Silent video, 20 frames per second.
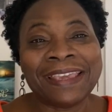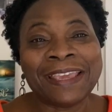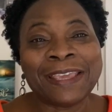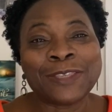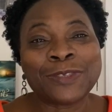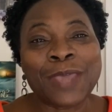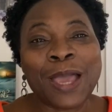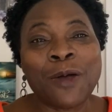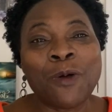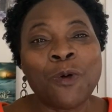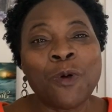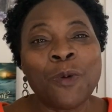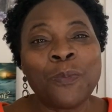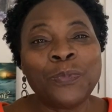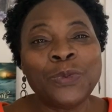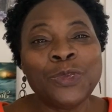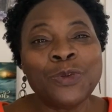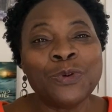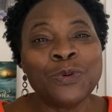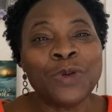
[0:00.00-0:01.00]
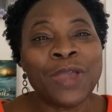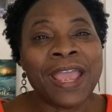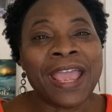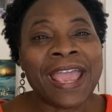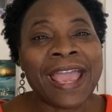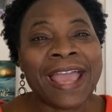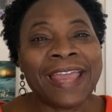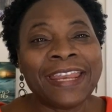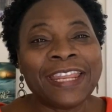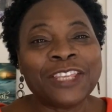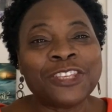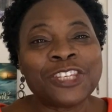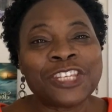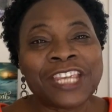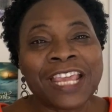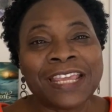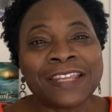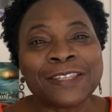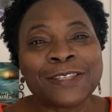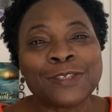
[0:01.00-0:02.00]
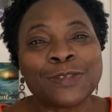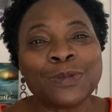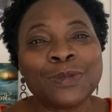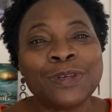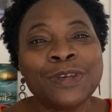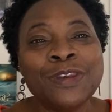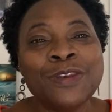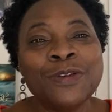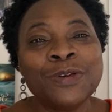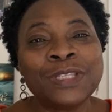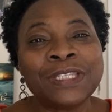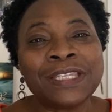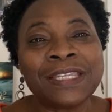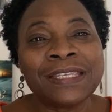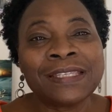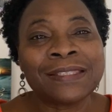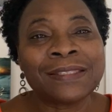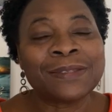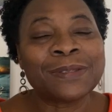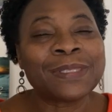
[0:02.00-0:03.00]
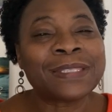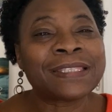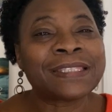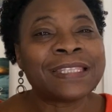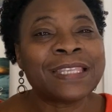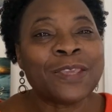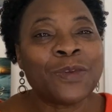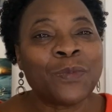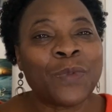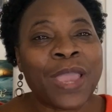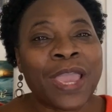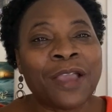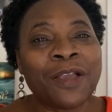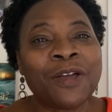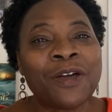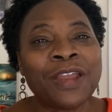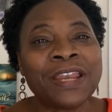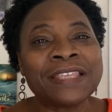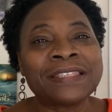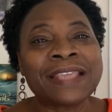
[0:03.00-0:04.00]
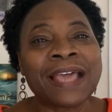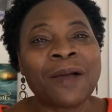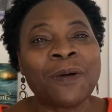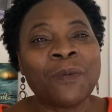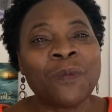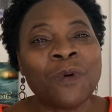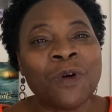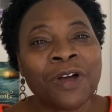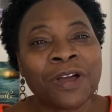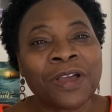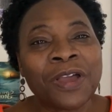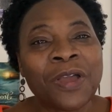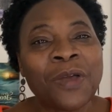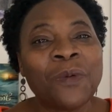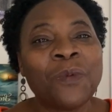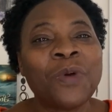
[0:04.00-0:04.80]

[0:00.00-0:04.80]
So I hope you had a chance to notice, to see where God is at work,